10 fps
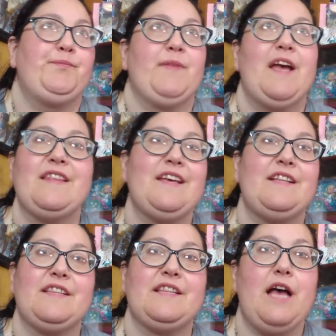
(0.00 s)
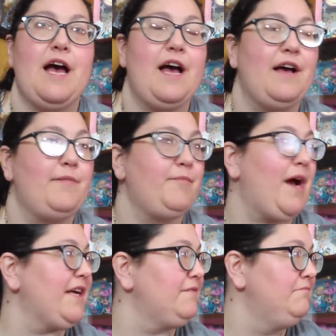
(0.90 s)
And then
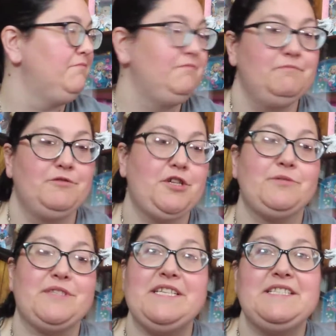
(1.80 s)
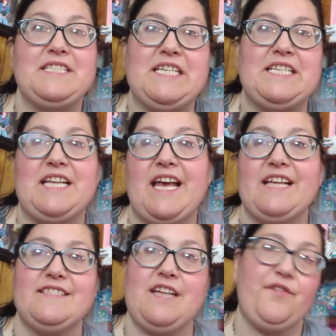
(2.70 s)
I chose this tea today
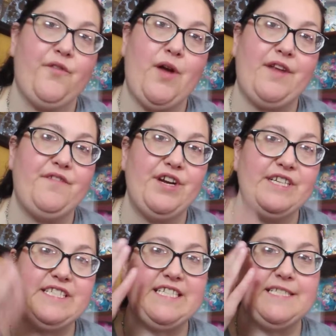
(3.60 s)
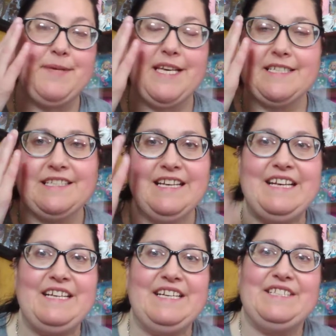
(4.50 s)
instead of one of their teas because
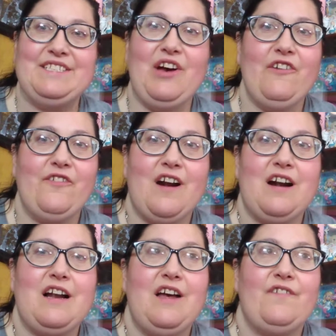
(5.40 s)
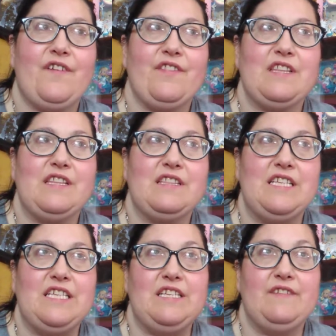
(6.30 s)
so far of
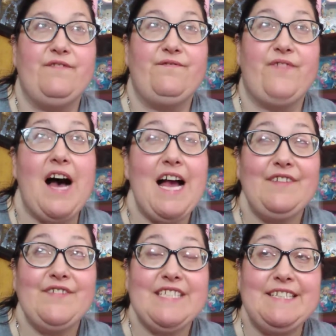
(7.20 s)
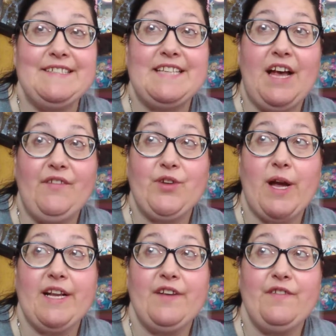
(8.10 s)
the 5 teas I've
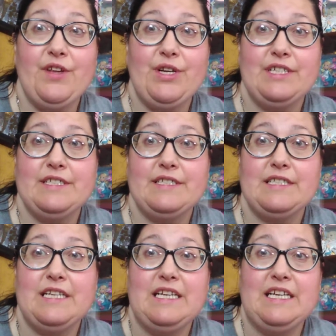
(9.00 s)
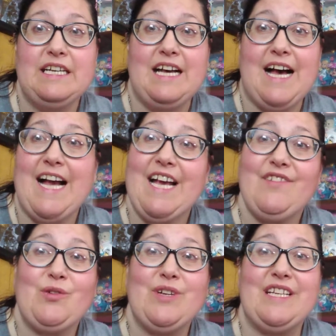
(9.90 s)
tried of theirs, I
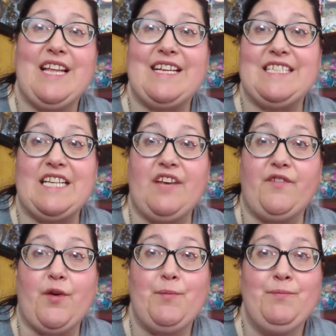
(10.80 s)
haven't really liked any of them.